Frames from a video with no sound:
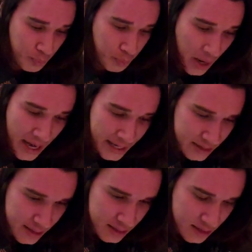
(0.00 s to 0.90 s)
But
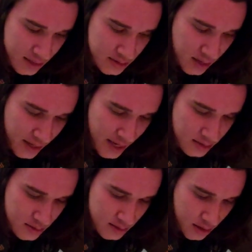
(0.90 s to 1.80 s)
it's not
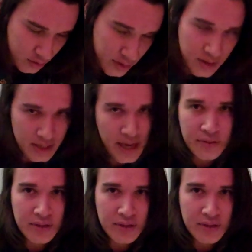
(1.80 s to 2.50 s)
necessarily the death